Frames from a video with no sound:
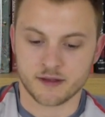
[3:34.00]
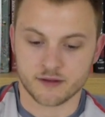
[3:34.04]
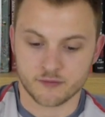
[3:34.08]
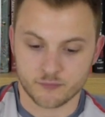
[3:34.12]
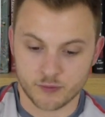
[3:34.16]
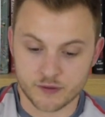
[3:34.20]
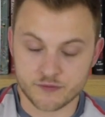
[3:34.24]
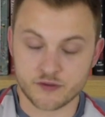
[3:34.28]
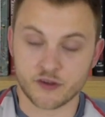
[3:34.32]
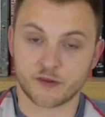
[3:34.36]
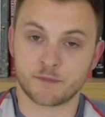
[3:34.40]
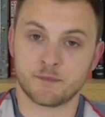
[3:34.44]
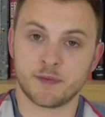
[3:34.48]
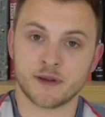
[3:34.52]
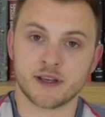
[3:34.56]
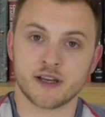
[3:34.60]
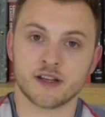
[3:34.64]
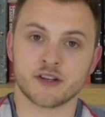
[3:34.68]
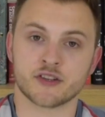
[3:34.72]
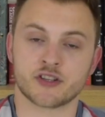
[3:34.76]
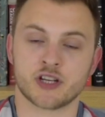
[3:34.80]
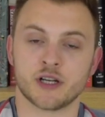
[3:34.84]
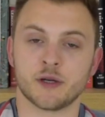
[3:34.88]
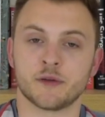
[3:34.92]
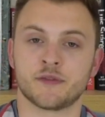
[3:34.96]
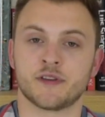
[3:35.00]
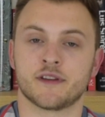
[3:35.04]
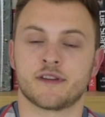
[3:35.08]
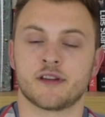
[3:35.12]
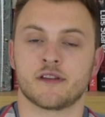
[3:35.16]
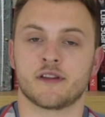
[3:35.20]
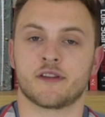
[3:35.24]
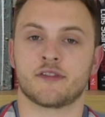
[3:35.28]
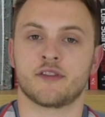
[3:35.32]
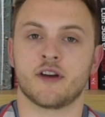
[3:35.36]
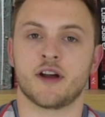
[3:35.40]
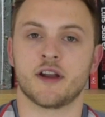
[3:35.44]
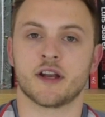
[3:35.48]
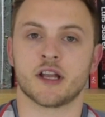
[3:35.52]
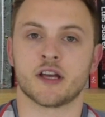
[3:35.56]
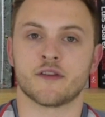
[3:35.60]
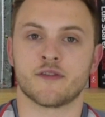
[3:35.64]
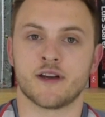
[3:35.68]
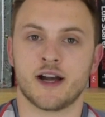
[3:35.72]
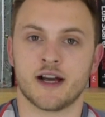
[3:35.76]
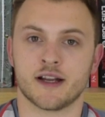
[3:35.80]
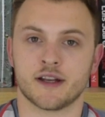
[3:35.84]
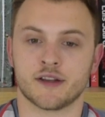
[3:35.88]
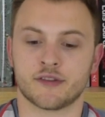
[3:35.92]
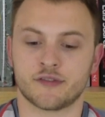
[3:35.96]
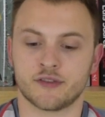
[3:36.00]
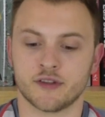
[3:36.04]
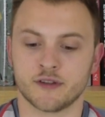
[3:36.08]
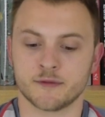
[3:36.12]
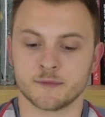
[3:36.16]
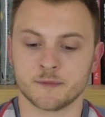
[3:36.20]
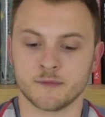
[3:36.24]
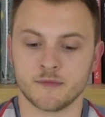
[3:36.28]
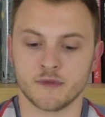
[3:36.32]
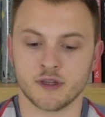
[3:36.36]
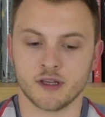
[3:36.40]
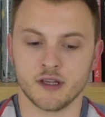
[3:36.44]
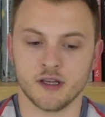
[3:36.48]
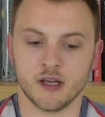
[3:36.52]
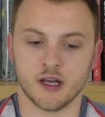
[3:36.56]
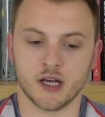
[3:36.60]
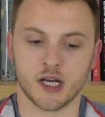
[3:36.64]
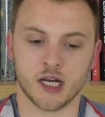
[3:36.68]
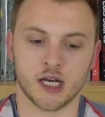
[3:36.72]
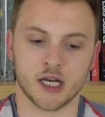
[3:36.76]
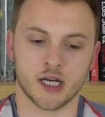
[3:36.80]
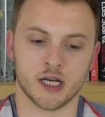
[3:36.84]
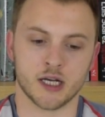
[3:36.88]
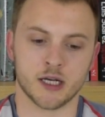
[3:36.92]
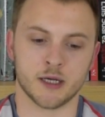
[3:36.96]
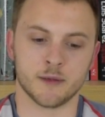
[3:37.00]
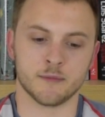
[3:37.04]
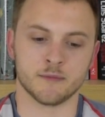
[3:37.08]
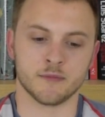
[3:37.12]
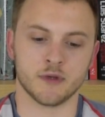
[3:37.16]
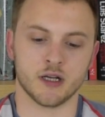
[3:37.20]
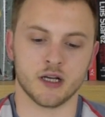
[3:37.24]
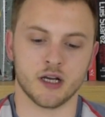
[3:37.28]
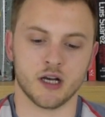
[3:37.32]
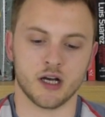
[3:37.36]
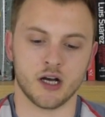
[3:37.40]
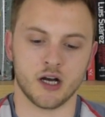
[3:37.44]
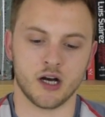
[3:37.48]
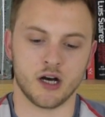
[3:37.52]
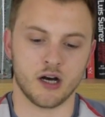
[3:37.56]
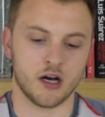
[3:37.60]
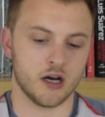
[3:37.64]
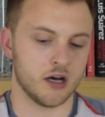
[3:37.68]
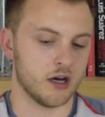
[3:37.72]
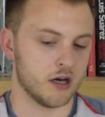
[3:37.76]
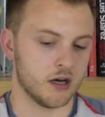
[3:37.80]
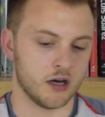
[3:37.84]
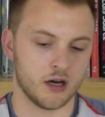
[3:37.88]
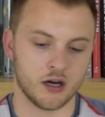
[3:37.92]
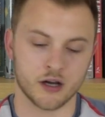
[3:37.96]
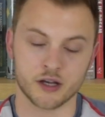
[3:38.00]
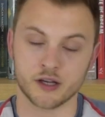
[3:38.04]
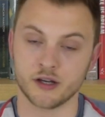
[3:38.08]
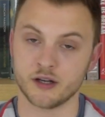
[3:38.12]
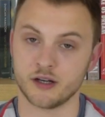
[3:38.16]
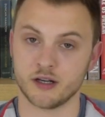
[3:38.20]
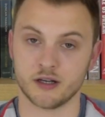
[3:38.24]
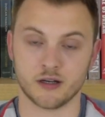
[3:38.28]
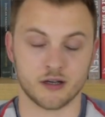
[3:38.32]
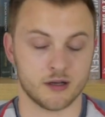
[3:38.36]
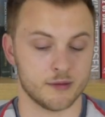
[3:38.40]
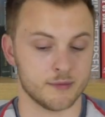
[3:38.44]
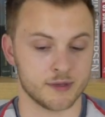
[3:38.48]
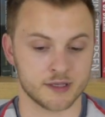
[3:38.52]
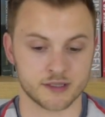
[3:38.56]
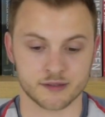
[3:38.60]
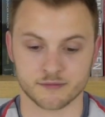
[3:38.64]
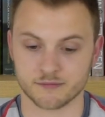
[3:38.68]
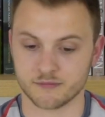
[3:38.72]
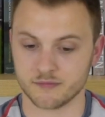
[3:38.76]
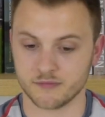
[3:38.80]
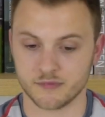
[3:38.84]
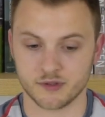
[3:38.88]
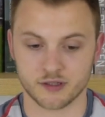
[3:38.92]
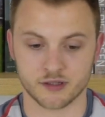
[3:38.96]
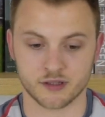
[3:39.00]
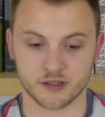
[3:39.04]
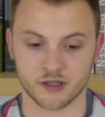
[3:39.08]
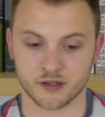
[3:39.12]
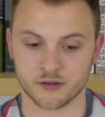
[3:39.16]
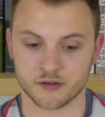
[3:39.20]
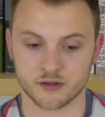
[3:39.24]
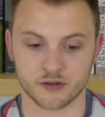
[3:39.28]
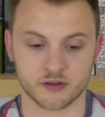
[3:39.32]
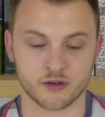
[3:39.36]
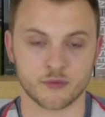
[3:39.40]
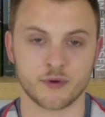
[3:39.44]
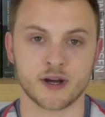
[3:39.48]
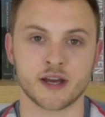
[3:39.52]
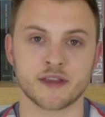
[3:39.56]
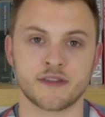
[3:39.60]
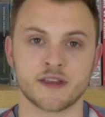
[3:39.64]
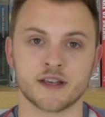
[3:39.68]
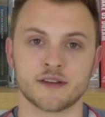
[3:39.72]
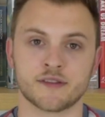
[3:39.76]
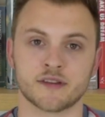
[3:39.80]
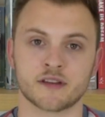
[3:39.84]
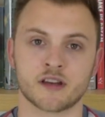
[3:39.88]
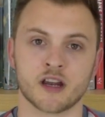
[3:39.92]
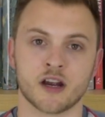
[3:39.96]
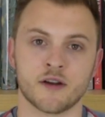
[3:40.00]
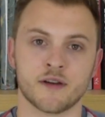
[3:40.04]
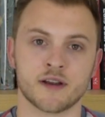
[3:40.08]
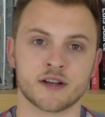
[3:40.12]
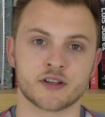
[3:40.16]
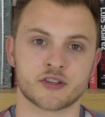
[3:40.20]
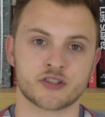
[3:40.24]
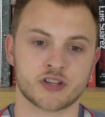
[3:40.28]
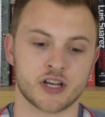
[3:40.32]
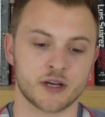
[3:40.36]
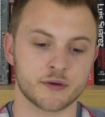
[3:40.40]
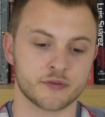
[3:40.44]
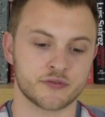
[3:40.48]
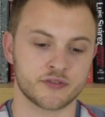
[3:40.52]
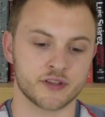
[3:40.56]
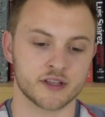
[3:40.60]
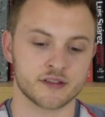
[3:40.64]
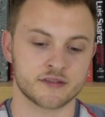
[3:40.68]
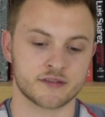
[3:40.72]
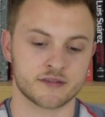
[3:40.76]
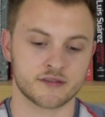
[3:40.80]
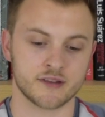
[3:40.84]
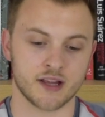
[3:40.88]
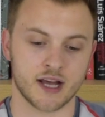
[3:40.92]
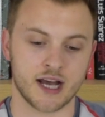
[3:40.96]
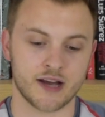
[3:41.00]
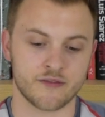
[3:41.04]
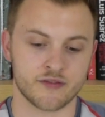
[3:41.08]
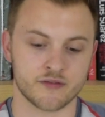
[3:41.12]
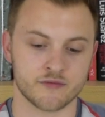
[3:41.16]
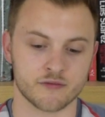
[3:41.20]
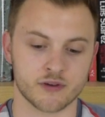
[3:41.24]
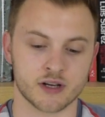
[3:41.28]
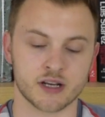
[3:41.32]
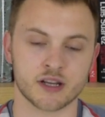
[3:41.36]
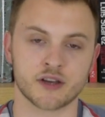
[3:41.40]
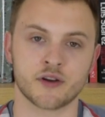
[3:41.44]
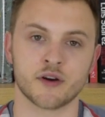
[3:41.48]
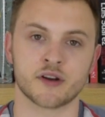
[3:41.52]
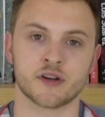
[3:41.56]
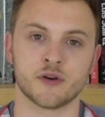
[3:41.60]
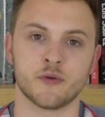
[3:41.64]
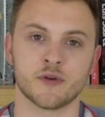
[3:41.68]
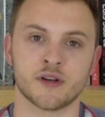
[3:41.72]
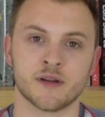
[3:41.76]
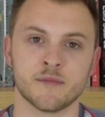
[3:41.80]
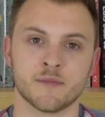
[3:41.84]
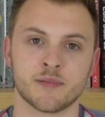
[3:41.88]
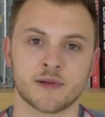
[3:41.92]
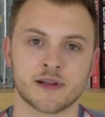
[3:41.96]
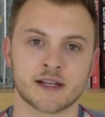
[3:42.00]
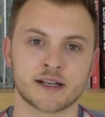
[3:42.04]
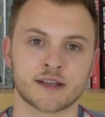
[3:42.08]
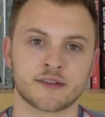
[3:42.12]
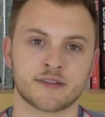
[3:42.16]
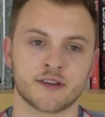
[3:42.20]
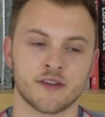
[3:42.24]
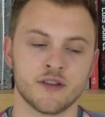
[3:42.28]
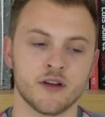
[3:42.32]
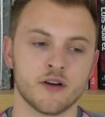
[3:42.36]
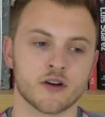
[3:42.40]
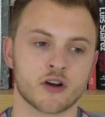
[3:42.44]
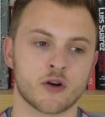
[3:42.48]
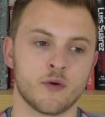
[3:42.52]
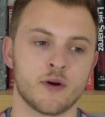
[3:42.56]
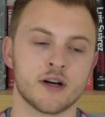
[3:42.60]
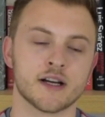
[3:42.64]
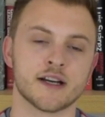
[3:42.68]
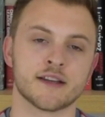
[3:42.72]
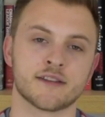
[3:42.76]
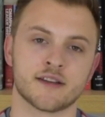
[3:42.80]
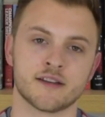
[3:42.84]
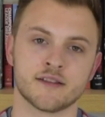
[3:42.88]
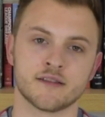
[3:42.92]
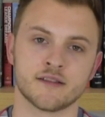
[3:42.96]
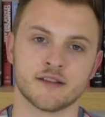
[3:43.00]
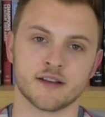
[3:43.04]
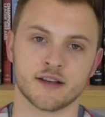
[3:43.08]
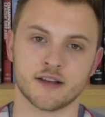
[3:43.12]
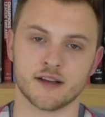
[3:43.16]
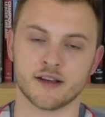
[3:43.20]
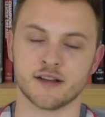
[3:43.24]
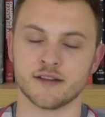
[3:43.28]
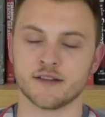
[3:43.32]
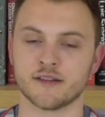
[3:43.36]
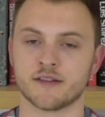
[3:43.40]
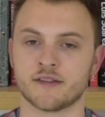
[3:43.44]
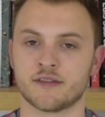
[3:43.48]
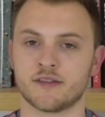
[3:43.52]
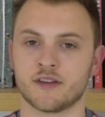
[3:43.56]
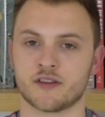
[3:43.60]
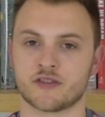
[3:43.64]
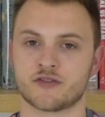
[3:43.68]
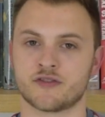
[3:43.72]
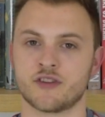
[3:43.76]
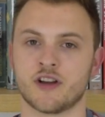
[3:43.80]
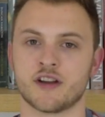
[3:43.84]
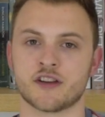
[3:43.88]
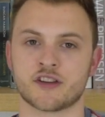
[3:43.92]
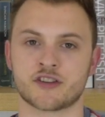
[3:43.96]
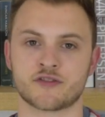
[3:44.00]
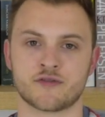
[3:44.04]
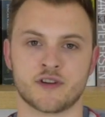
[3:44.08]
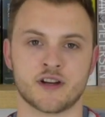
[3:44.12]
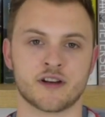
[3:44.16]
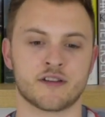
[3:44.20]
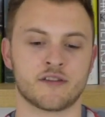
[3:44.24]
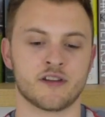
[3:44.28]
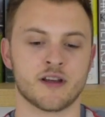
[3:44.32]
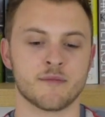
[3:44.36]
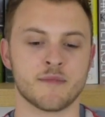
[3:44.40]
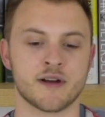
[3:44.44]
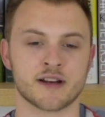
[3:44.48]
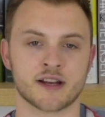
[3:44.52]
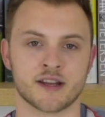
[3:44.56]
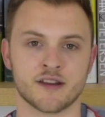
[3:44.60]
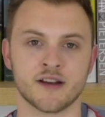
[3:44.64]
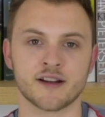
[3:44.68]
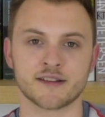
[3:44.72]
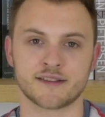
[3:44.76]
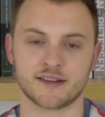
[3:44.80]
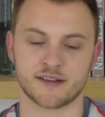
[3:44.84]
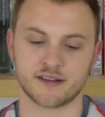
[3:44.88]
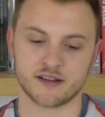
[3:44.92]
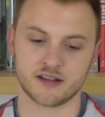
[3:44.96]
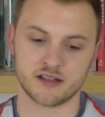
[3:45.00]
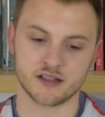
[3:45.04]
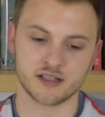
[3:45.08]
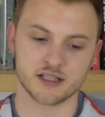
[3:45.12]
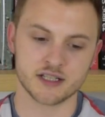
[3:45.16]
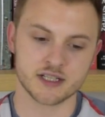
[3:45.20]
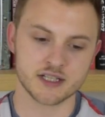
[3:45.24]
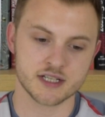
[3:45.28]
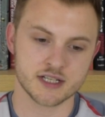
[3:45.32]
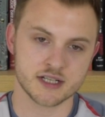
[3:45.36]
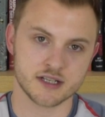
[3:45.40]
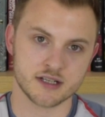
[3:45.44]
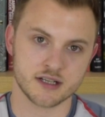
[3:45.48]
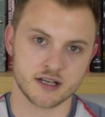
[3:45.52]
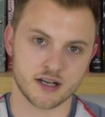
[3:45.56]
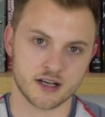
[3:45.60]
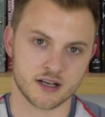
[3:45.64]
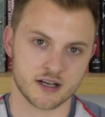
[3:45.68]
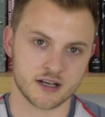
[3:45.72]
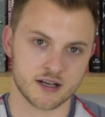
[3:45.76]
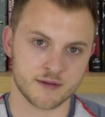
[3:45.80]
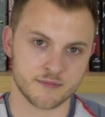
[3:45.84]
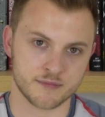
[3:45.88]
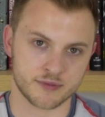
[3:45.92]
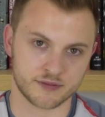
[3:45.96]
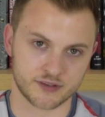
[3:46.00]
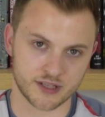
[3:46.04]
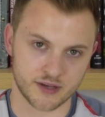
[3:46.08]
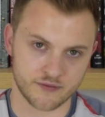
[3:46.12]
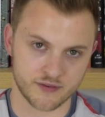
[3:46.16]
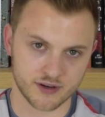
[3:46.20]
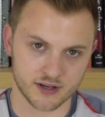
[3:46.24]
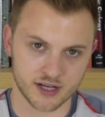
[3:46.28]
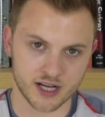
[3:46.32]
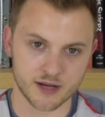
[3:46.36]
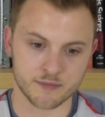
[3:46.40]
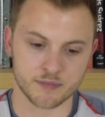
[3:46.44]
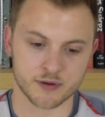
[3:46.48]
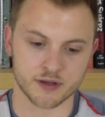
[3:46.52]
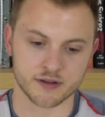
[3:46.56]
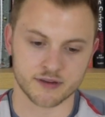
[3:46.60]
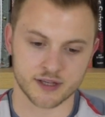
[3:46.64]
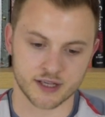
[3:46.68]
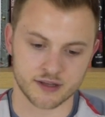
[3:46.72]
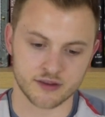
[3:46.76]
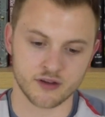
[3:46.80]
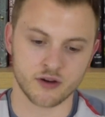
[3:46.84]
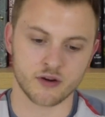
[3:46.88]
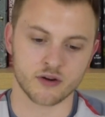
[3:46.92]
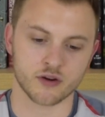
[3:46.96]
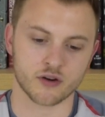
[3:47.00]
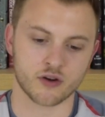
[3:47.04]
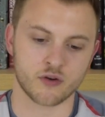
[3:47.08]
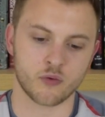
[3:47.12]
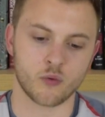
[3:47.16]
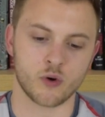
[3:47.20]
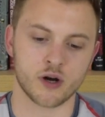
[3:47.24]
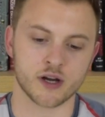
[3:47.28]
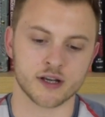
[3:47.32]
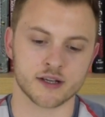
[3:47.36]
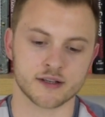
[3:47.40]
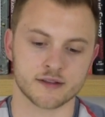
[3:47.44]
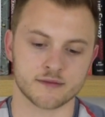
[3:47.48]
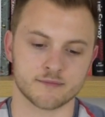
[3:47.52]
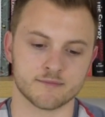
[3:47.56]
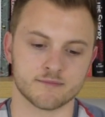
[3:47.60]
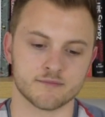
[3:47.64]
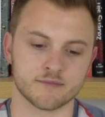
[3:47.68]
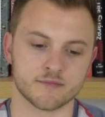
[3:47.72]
We've just beaten Chelsea to the signing of Alisson. Um, I, I mean, you know, the, the, way things are going, Chelsea haven't really got it all in place. They're not quite as in, in such dire straits like Man United are, um, seemingly, but they're not quite